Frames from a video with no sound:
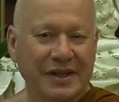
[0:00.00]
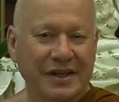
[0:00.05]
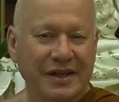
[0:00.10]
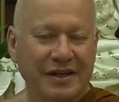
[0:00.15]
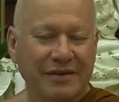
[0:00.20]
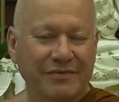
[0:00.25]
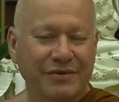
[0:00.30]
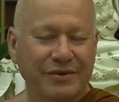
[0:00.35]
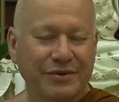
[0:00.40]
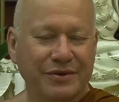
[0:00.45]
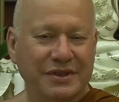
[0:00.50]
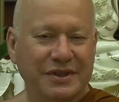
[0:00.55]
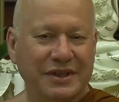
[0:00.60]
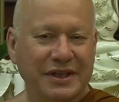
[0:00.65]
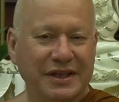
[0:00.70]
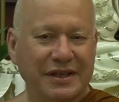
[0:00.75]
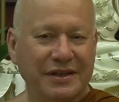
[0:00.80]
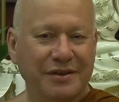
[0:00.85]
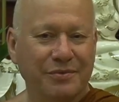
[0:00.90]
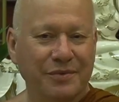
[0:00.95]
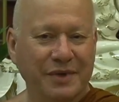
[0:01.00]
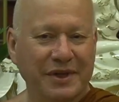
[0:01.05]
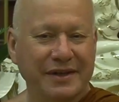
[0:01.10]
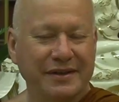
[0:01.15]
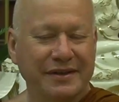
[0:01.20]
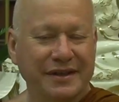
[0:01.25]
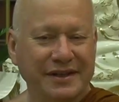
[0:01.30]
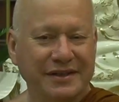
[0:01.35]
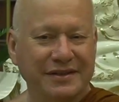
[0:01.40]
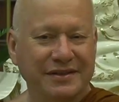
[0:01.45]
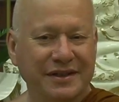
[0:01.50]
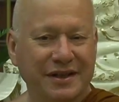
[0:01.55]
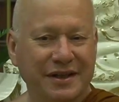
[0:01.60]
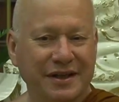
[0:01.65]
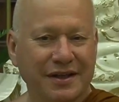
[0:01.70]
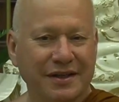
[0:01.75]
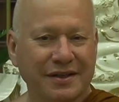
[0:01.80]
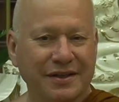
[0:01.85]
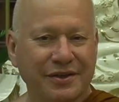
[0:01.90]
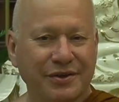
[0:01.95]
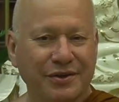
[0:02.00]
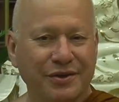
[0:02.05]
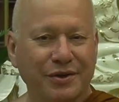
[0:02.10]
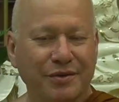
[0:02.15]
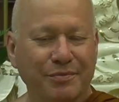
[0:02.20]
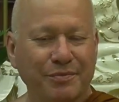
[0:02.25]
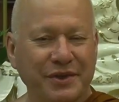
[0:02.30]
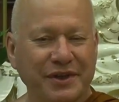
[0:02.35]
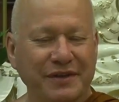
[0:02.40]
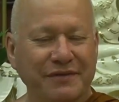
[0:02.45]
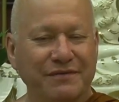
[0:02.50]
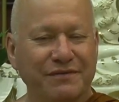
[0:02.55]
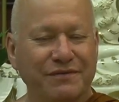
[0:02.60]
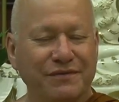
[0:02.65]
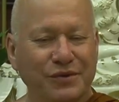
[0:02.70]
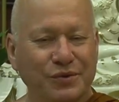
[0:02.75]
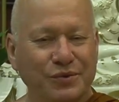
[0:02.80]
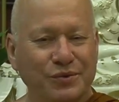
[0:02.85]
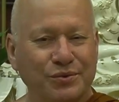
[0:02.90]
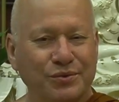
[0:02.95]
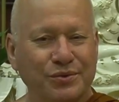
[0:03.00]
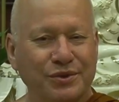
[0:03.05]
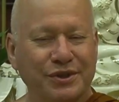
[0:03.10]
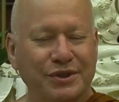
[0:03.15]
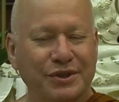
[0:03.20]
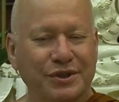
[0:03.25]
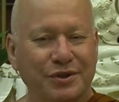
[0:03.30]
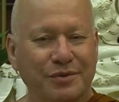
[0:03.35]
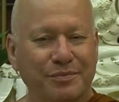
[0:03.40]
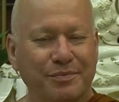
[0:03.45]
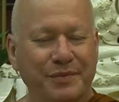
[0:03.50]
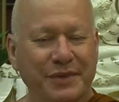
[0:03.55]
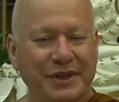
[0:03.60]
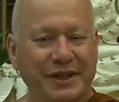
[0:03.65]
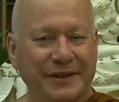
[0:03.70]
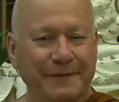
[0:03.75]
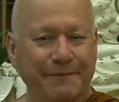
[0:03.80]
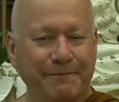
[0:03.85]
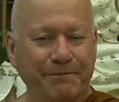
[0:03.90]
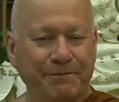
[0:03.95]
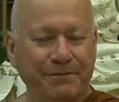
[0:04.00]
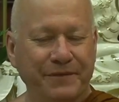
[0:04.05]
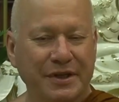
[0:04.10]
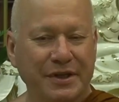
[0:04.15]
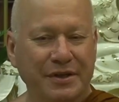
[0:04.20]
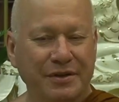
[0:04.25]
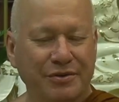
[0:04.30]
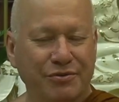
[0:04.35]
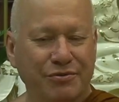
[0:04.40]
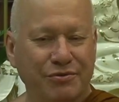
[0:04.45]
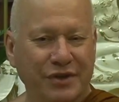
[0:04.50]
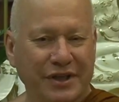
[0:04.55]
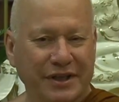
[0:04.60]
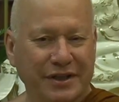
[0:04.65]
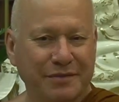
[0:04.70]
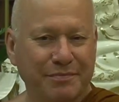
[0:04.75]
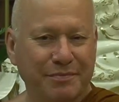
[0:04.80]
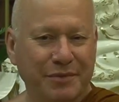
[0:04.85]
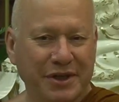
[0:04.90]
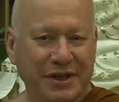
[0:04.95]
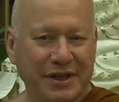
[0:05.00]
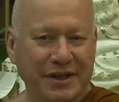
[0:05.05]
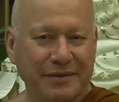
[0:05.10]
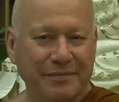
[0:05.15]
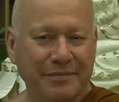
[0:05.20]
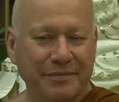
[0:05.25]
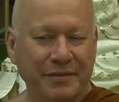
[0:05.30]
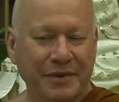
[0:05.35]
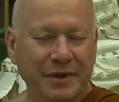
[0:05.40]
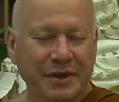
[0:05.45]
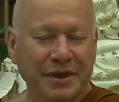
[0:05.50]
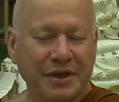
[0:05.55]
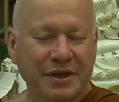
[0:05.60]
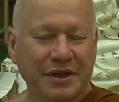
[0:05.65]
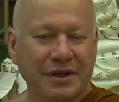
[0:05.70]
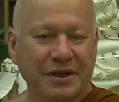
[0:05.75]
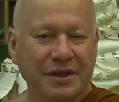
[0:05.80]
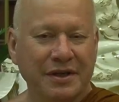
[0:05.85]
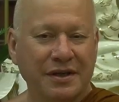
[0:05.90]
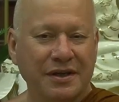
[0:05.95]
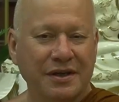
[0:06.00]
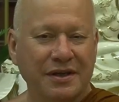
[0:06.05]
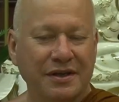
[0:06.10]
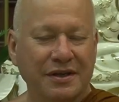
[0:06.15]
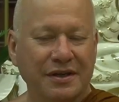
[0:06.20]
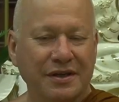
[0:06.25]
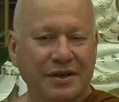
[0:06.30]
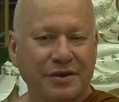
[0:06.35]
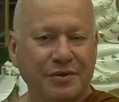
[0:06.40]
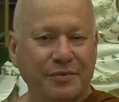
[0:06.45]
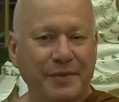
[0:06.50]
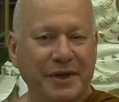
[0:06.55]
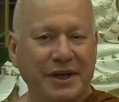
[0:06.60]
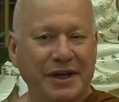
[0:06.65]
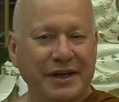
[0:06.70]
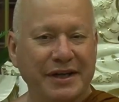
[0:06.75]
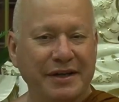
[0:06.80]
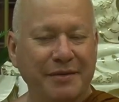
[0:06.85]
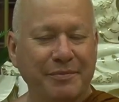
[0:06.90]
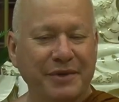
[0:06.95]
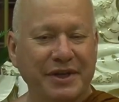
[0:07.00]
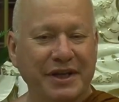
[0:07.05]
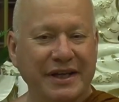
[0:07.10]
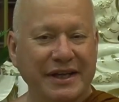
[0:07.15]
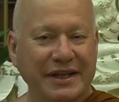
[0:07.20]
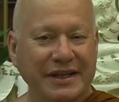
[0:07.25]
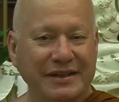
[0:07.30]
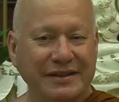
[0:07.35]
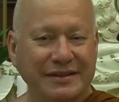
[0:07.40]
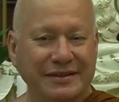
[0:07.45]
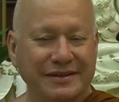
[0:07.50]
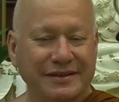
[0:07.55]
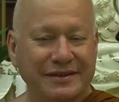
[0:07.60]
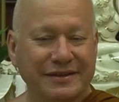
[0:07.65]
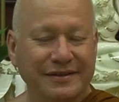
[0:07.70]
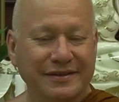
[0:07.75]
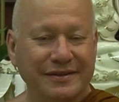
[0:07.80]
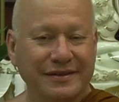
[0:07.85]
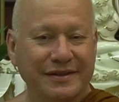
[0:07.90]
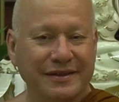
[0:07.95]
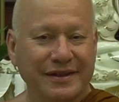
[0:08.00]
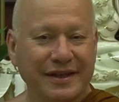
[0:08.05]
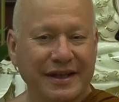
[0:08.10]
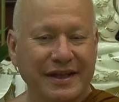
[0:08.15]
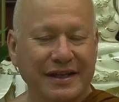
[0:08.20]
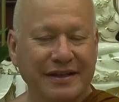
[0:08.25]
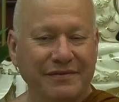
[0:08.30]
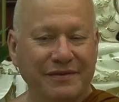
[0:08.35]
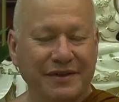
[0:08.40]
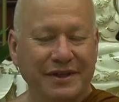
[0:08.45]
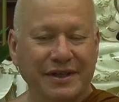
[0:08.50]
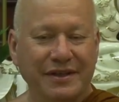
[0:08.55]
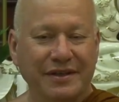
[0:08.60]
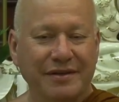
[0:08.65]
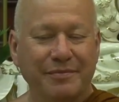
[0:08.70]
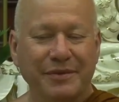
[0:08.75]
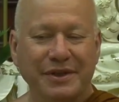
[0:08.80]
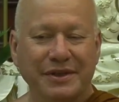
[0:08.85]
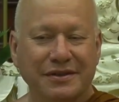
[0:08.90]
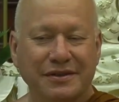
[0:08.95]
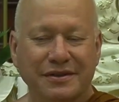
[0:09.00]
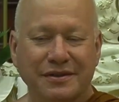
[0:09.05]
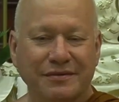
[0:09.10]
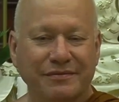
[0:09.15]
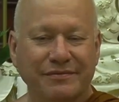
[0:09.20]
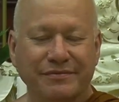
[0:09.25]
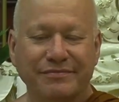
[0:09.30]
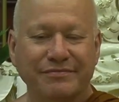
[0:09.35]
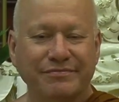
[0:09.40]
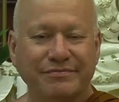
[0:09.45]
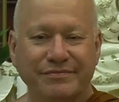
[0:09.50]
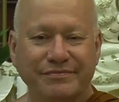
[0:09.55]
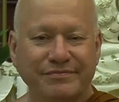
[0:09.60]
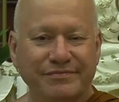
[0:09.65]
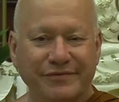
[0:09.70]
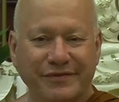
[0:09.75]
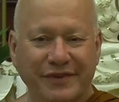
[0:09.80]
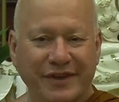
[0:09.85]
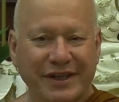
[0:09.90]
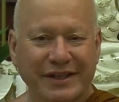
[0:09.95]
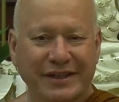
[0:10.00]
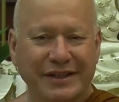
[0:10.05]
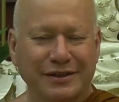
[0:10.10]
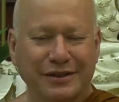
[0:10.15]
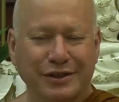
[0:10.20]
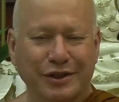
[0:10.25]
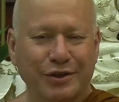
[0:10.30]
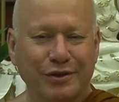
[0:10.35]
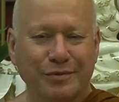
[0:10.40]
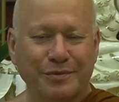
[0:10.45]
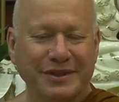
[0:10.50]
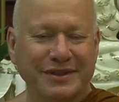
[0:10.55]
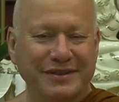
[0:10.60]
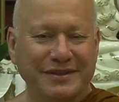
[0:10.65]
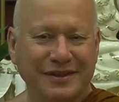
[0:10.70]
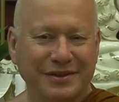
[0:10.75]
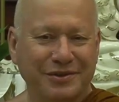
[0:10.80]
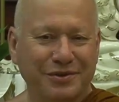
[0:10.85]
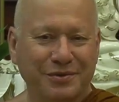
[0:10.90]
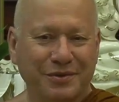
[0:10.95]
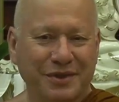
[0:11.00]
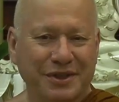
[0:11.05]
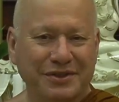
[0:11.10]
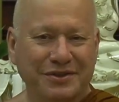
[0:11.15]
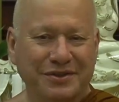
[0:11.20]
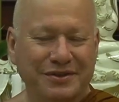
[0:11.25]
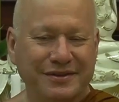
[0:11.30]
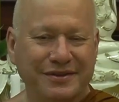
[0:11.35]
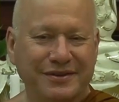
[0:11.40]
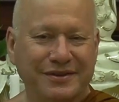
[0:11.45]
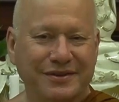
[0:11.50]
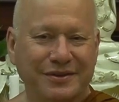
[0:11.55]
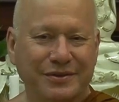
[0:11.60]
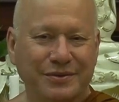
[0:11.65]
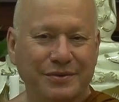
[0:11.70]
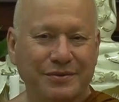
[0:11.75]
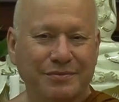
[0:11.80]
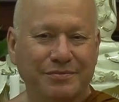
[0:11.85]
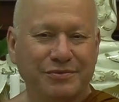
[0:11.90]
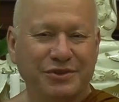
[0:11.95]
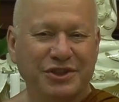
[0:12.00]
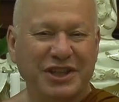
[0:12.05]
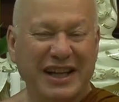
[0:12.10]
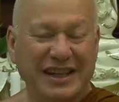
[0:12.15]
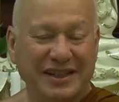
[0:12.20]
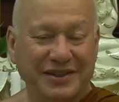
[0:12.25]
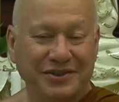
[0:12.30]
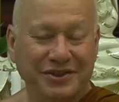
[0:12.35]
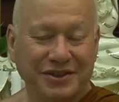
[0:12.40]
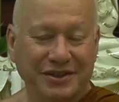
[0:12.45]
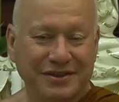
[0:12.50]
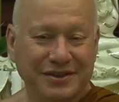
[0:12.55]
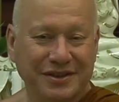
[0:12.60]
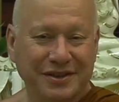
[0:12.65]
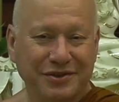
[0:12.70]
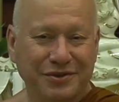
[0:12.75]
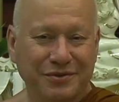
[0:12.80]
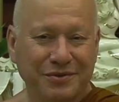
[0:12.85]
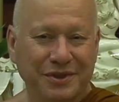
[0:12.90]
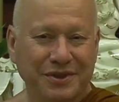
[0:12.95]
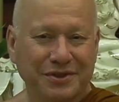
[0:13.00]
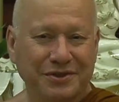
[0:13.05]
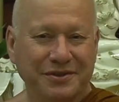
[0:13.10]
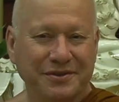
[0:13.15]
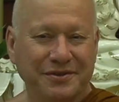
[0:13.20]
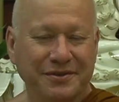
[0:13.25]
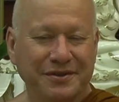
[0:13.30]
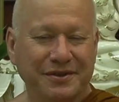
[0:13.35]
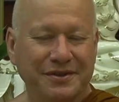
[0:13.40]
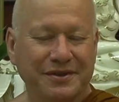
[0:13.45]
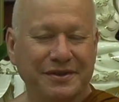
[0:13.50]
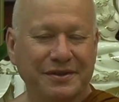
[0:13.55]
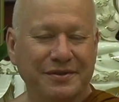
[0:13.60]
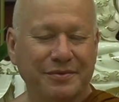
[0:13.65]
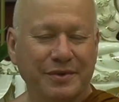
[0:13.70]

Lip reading: If you see the way things are, you're not being fooled, you're not being tricked by them, your mind can be at ease, even in the midst of very disturbing situations or challenging situations.